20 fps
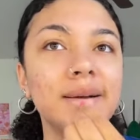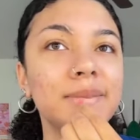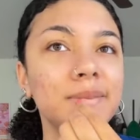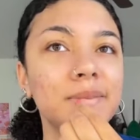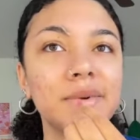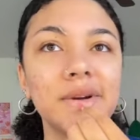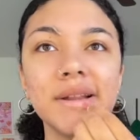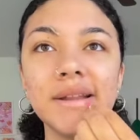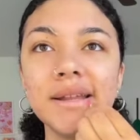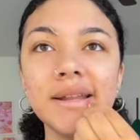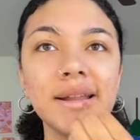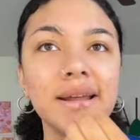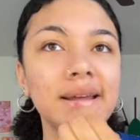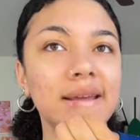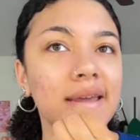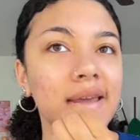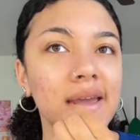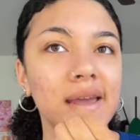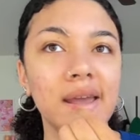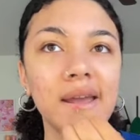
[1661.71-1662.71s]
I'm really
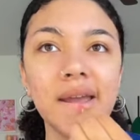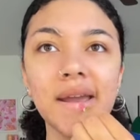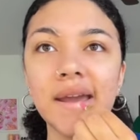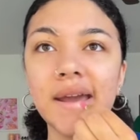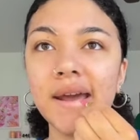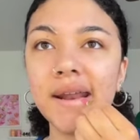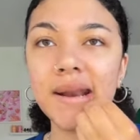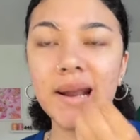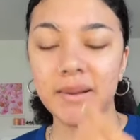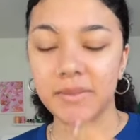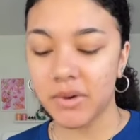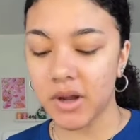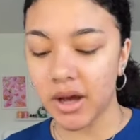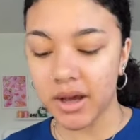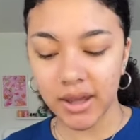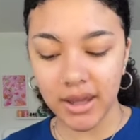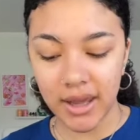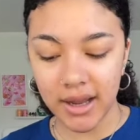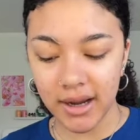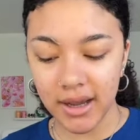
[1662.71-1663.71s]
liking it, and I'm
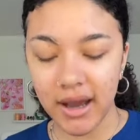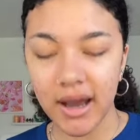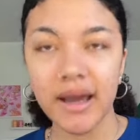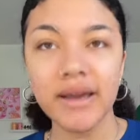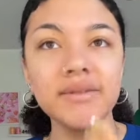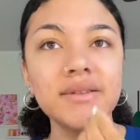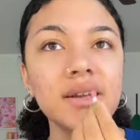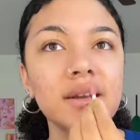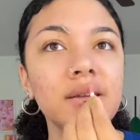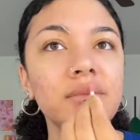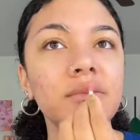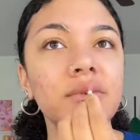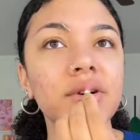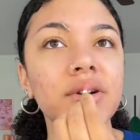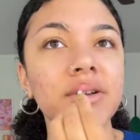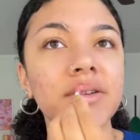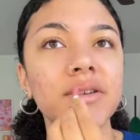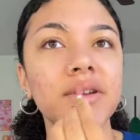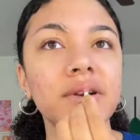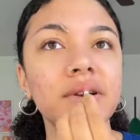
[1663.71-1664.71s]
not getting hives
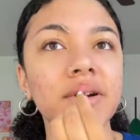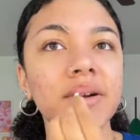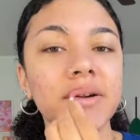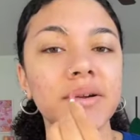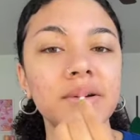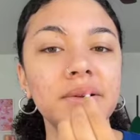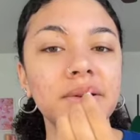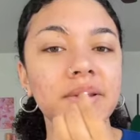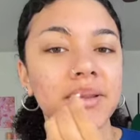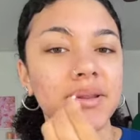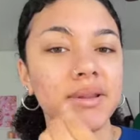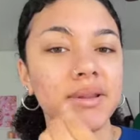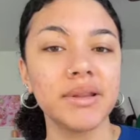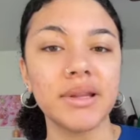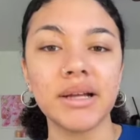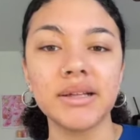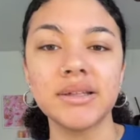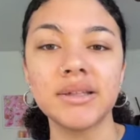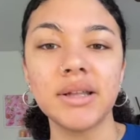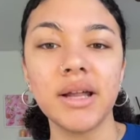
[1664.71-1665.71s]
anymore, so
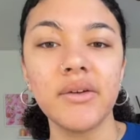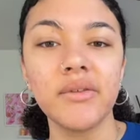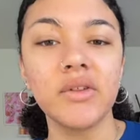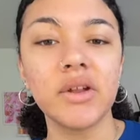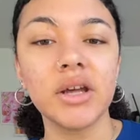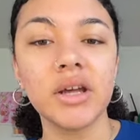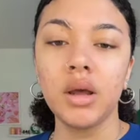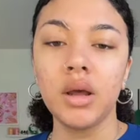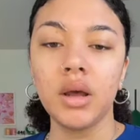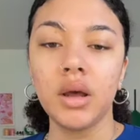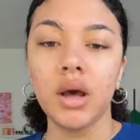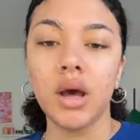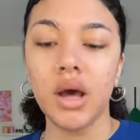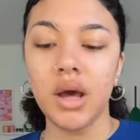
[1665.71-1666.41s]
that's lovely.